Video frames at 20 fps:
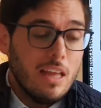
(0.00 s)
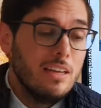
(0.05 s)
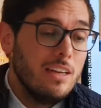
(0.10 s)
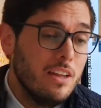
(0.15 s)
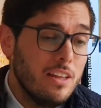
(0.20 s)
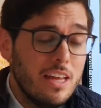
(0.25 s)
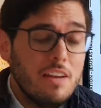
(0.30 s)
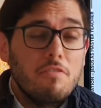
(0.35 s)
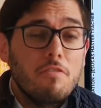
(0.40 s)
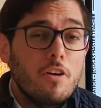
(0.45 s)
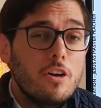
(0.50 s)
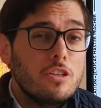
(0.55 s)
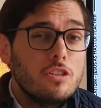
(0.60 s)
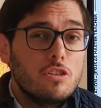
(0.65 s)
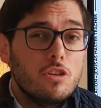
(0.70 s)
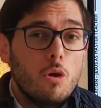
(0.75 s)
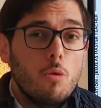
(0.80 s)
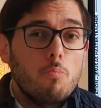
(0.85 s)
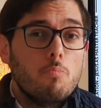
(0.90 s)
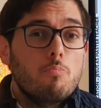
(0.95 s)
Now that
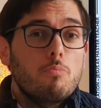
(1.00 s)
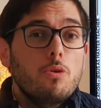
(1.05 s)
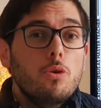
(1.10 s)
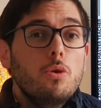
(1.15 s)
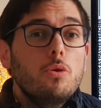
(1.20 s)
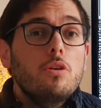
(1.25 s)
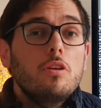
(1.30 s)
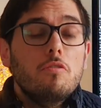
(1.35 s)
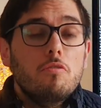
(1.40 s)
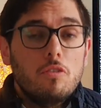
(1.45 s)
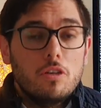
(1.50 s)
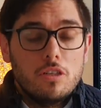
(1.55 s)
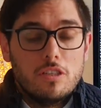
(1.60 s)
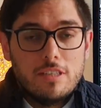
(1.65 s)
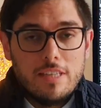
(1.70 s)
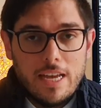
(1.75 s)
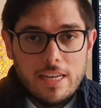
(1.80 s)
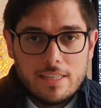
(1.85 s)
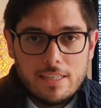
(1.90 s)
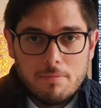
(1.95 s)
verse so beautifully
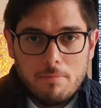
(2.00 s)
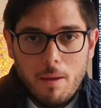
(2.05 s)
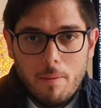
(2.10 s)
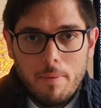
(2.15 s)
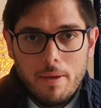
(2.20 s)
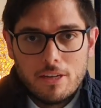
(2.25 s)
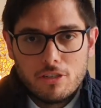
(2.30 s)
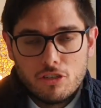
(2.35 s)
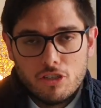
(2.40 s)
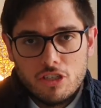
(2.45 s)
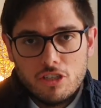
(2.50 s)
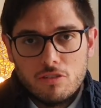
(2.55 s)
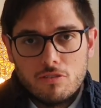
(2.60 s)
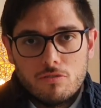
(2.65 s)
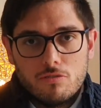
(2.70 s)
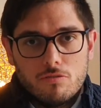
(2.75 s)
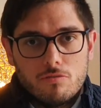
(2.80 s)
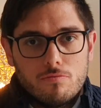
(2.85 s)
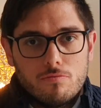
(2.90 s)
stated, maybe I should just